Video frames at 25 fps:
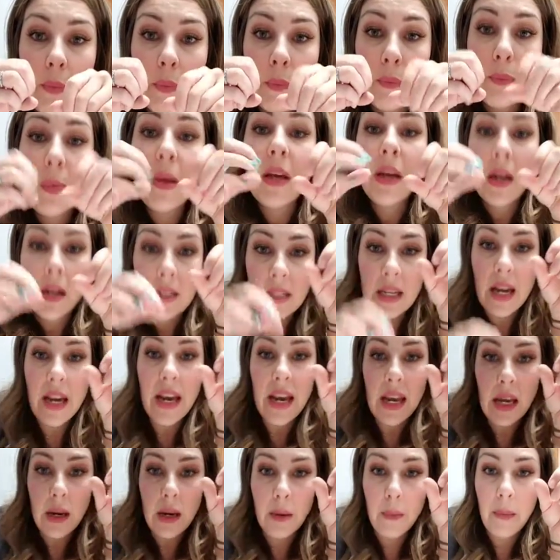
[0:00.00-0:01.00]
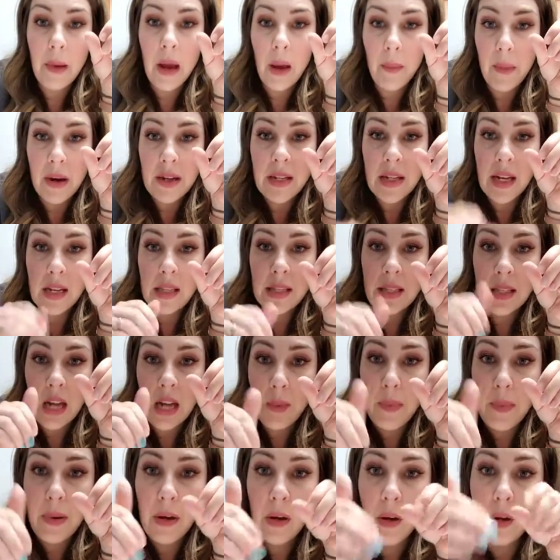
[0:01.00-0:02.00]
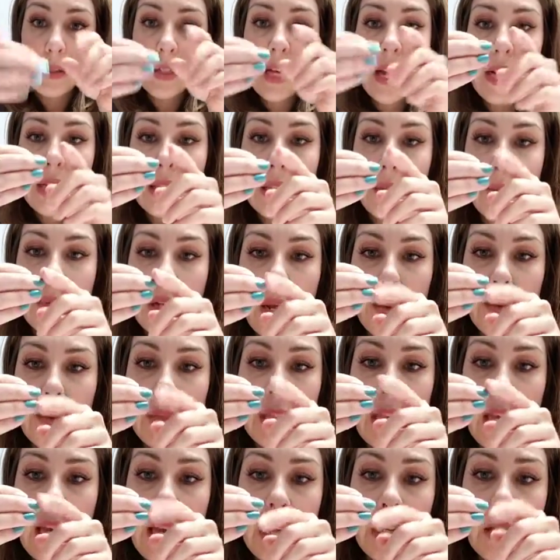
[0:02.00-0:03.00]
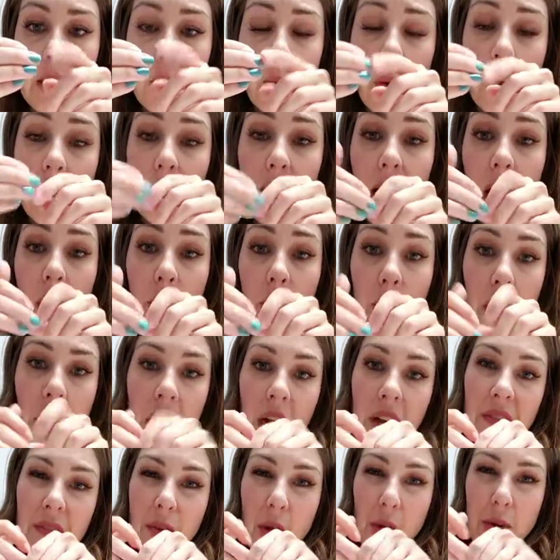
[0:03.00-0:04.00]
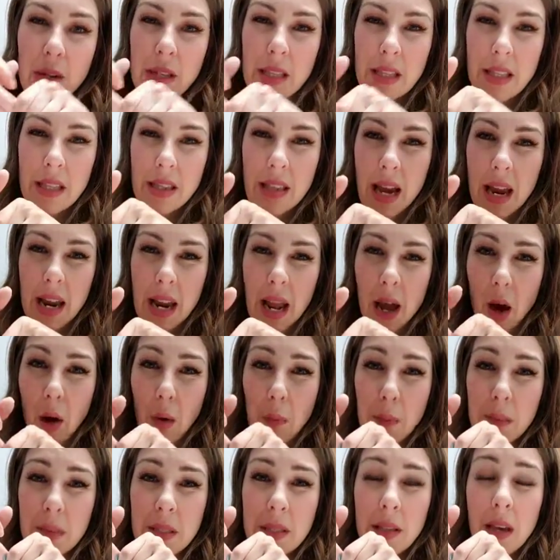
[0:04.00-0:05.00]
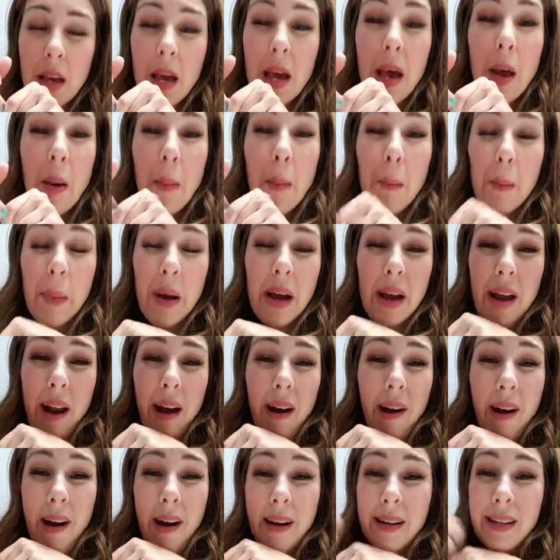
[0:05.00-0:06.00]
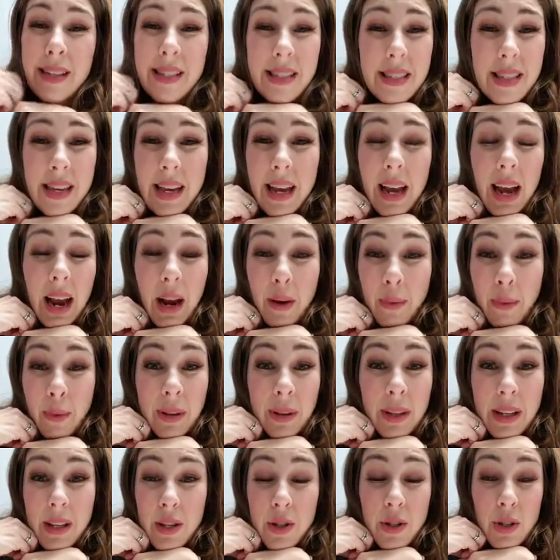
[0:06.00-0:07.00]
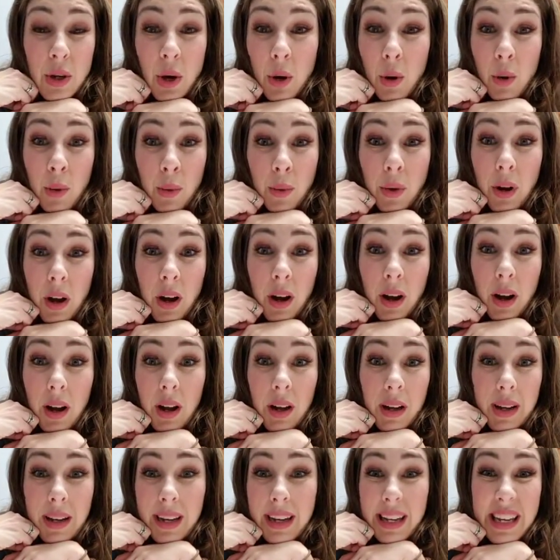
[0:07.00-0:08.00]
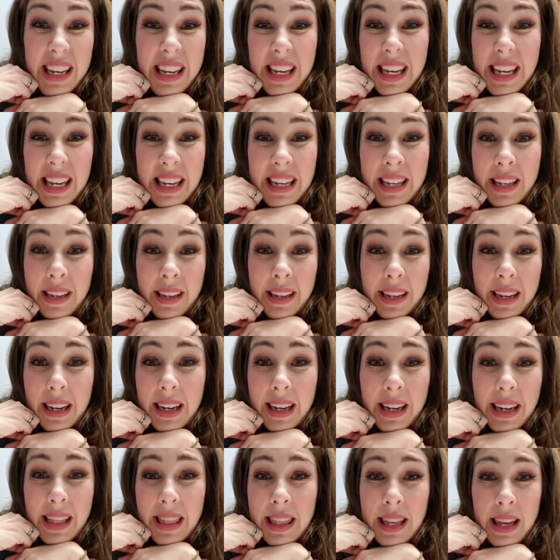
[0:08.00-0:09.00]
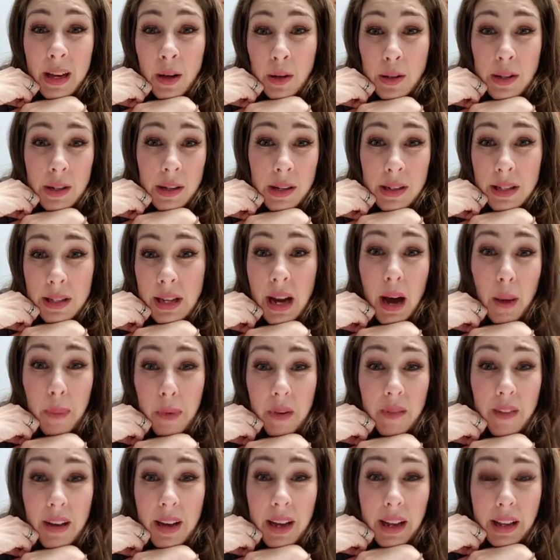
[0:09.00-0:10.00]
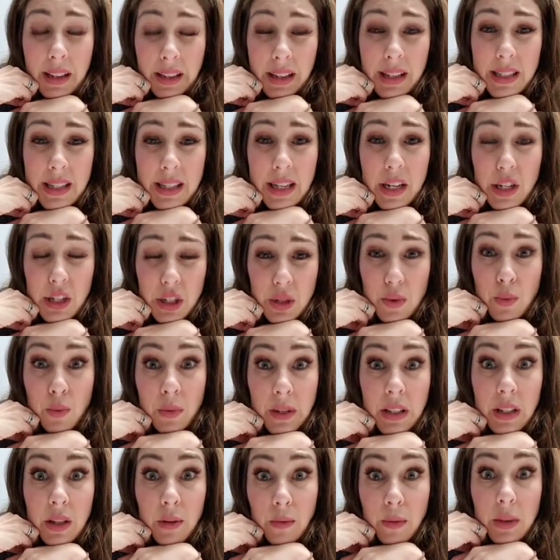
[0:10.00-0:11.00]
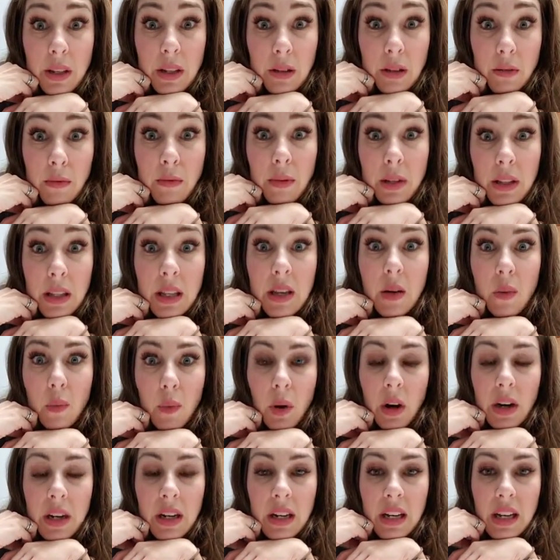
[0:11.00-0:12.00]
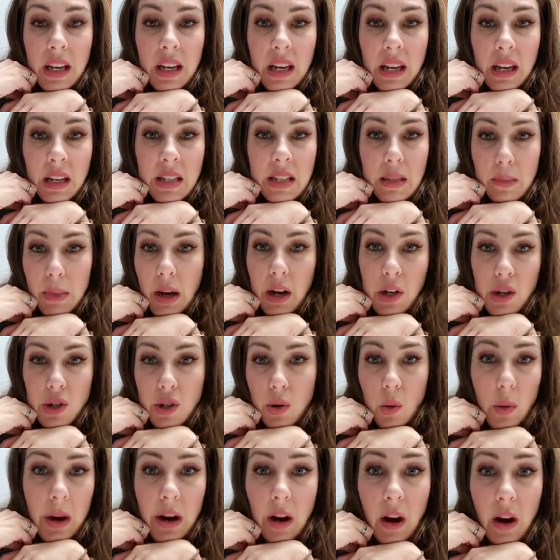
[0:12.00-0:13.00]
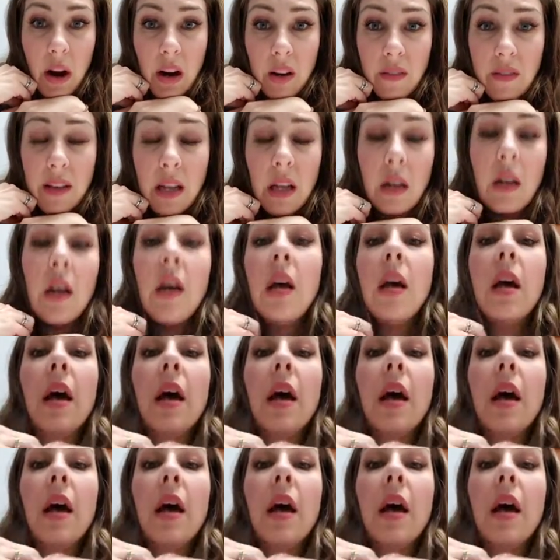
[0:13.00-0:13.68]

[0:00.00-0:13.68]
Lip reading: Because I am at my desk typing all day, sometimes the ends wear down and I've noticed that helps. But honestly, I really don't need anything else on top of it unless I just really, really, really want to get some extra wear out of it.